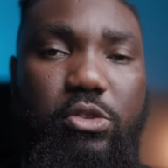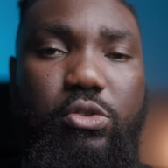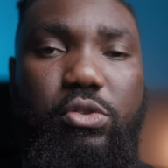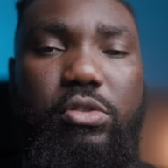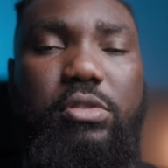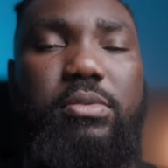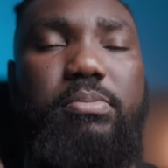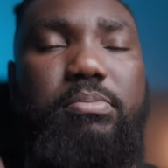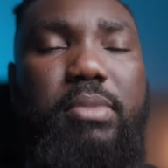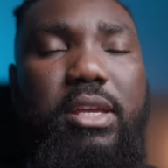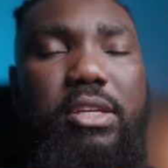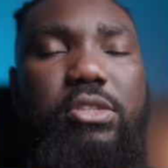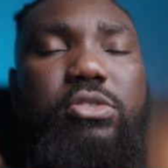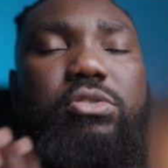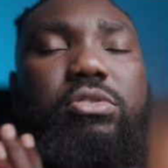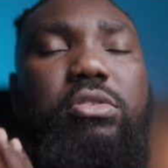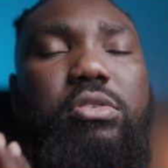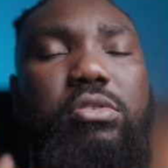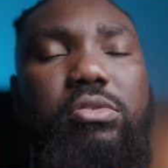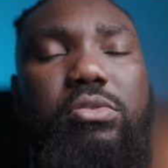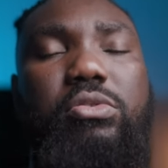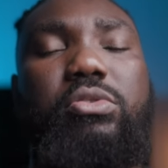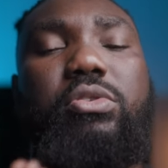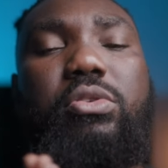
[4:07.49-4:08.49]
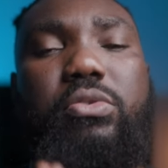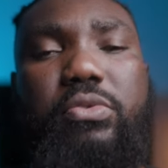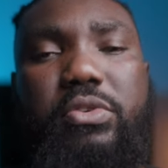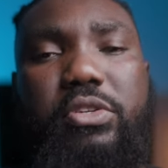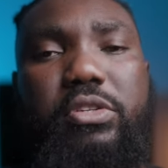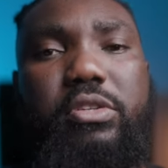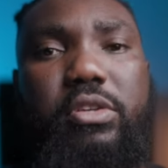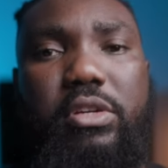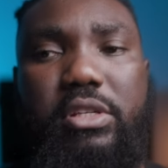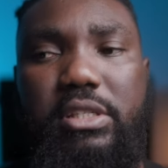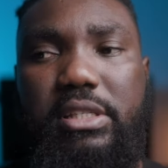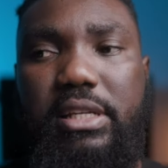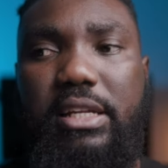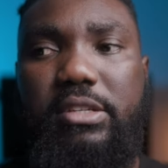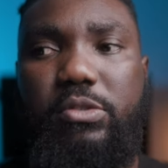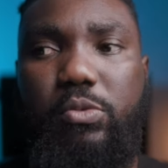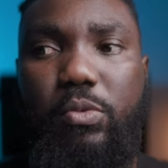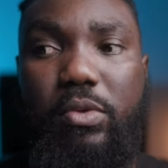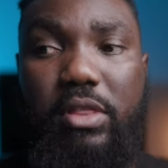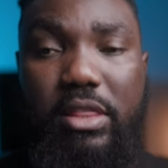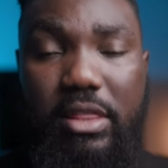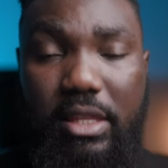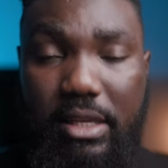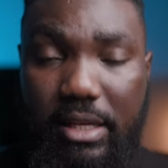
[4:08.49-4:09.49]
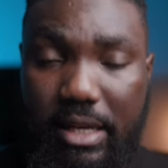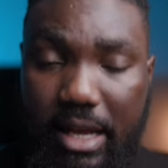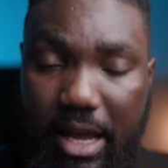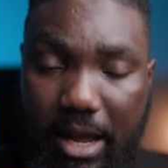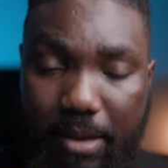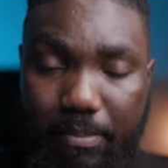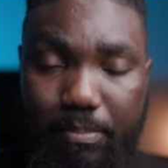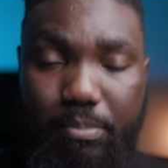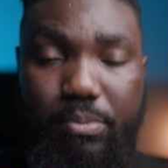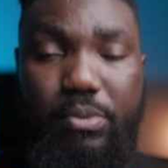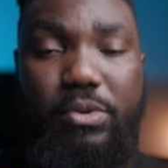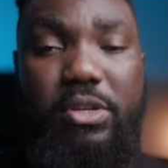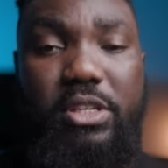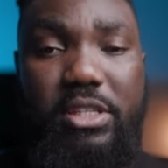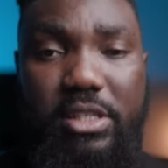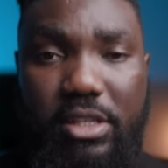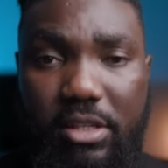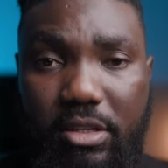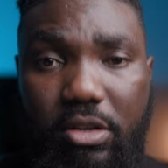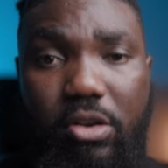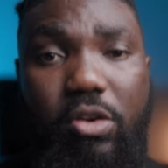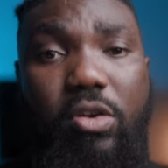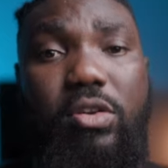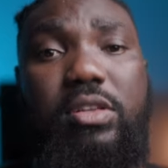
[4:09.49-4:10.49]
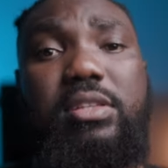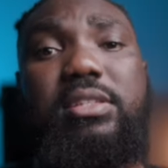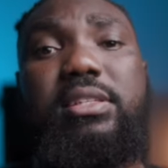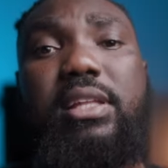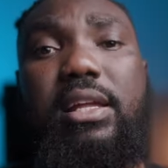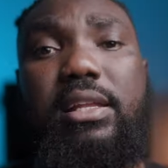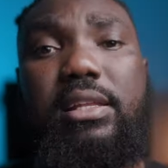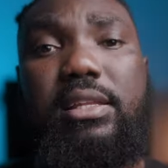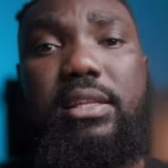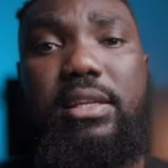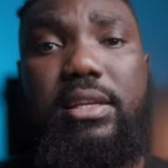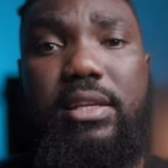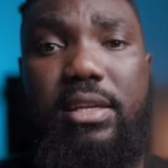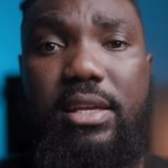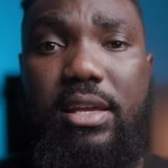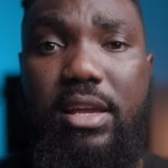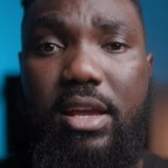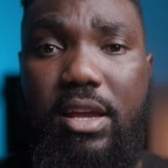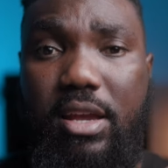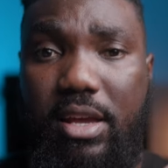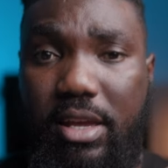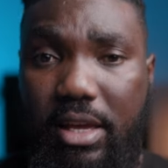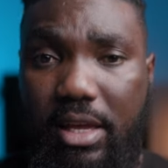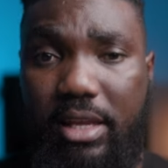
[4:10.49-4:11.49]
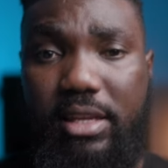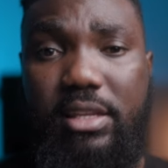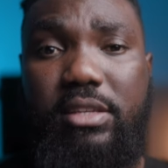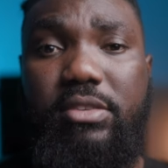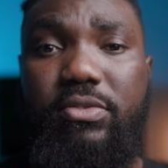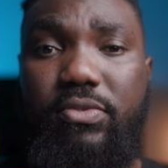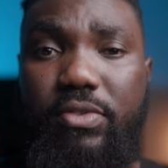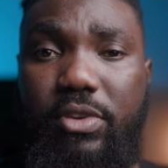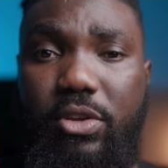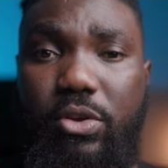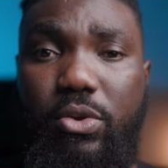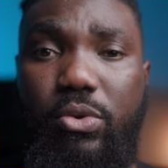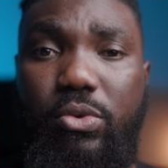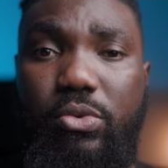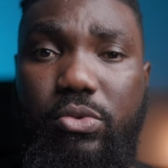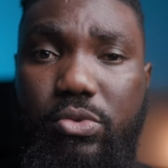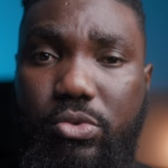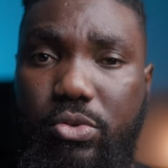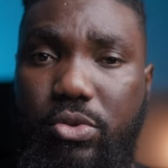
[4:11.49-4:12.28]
Just make sure you do your research. That's one thing that I'm preaching constantly in this video.